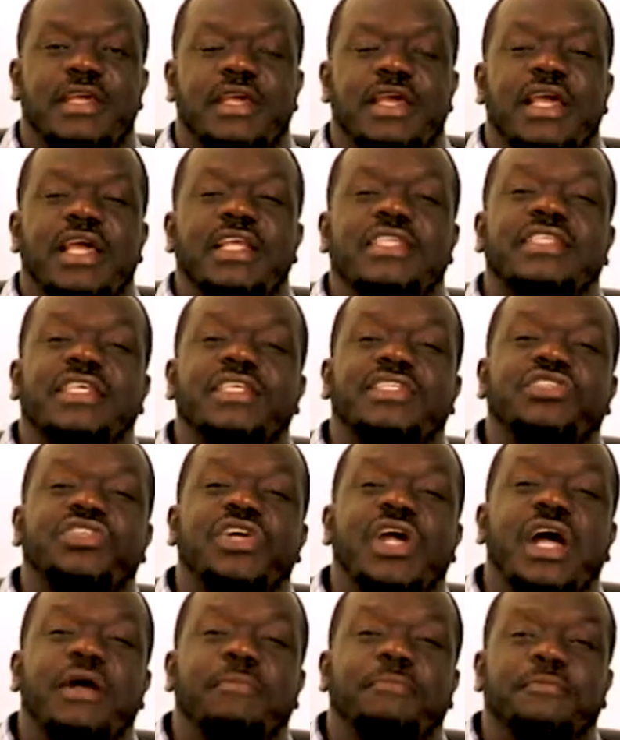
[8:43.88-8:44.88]
It's a
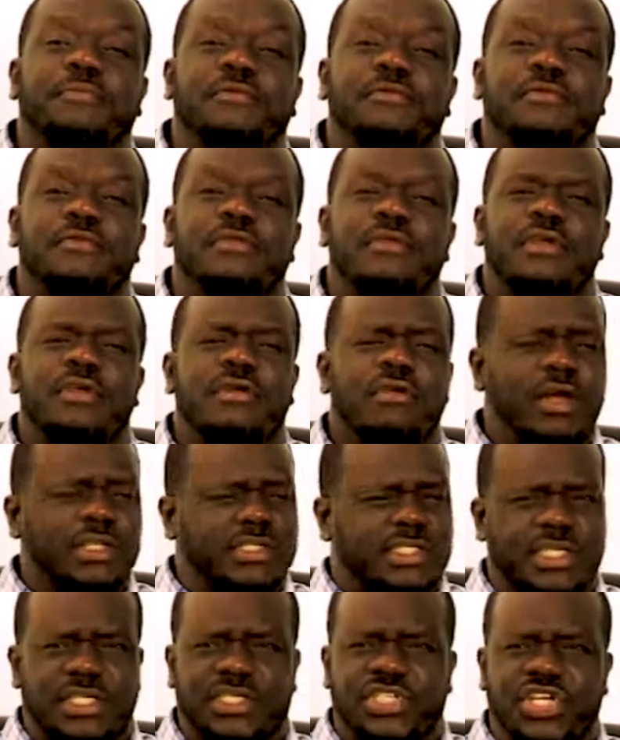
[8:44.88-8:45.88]
trap.
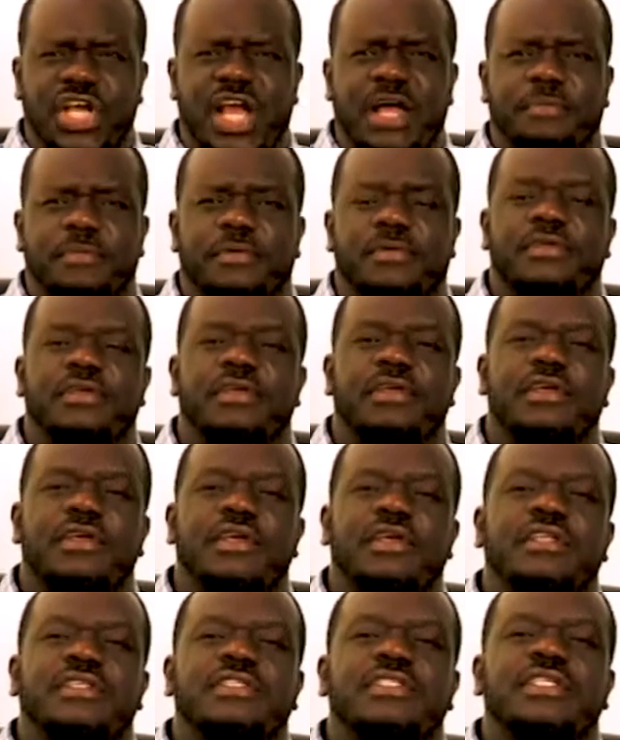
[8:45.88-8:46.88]
What's a trap?
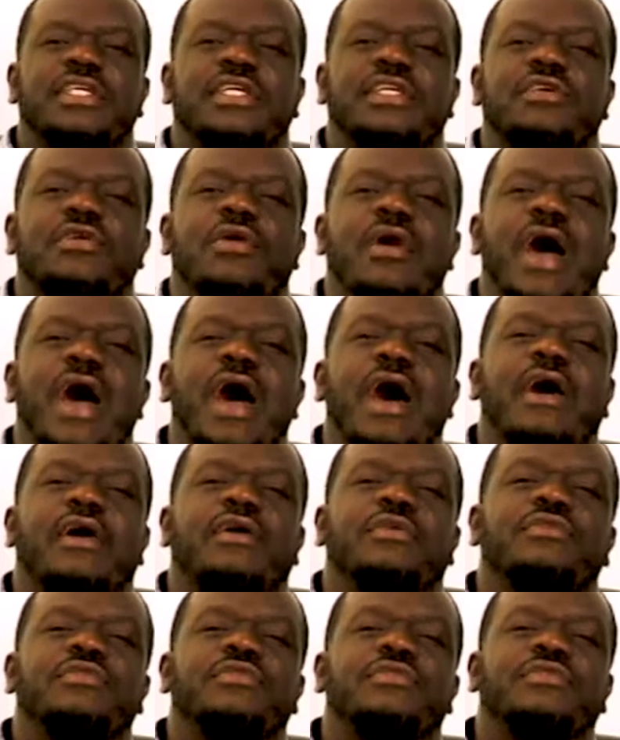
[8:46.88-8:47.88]
Take you
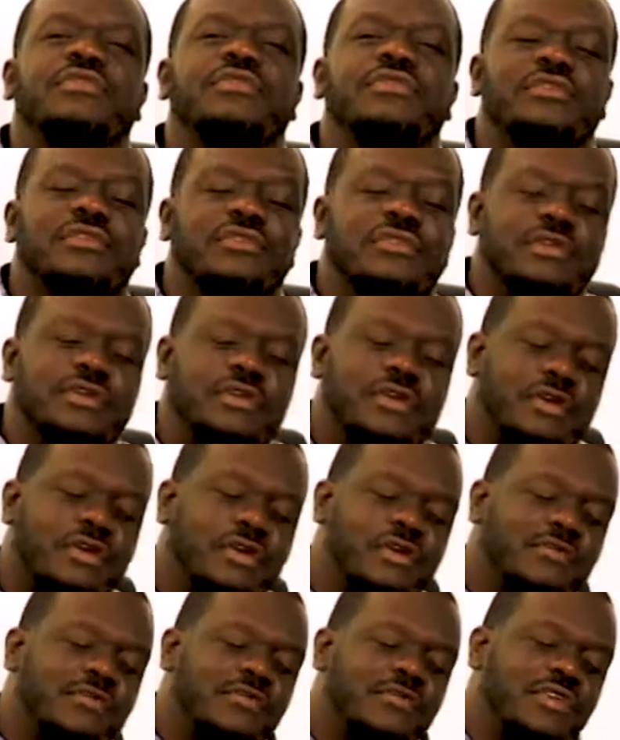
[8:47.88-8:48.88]
out
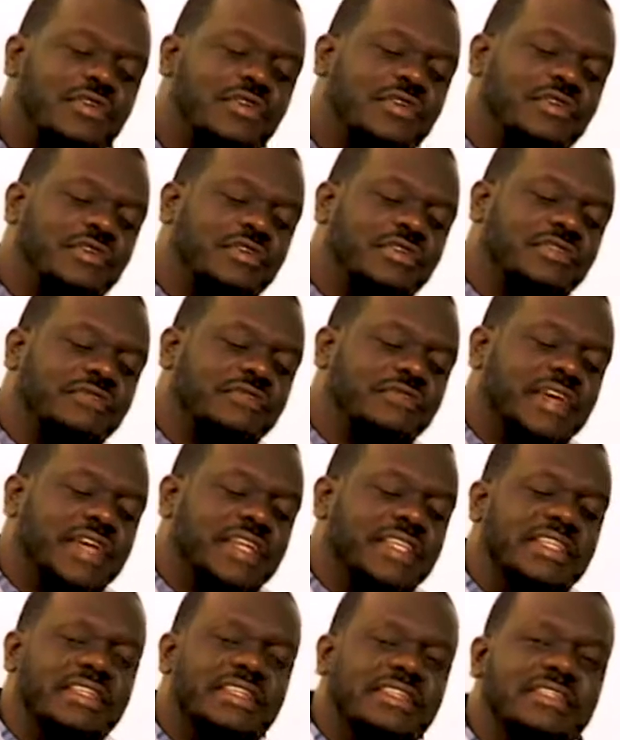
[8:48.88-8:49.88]
of God's
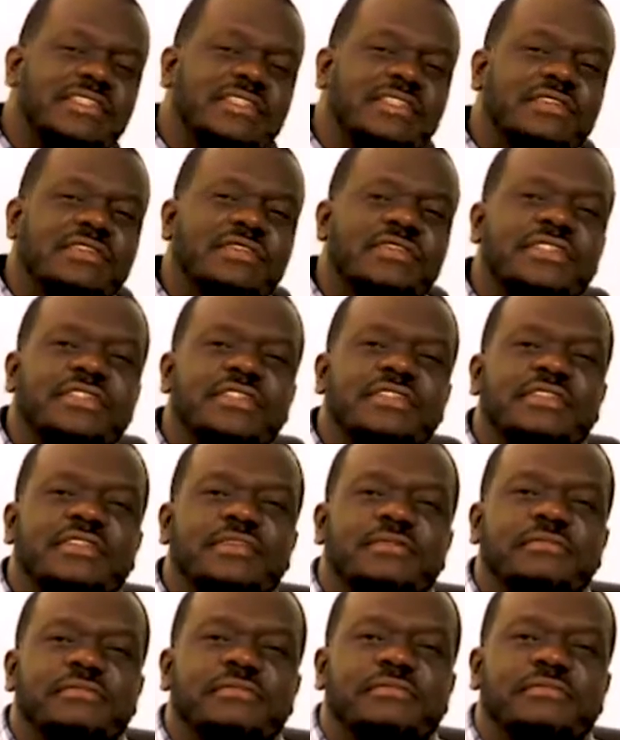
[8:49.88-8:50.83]
financial system.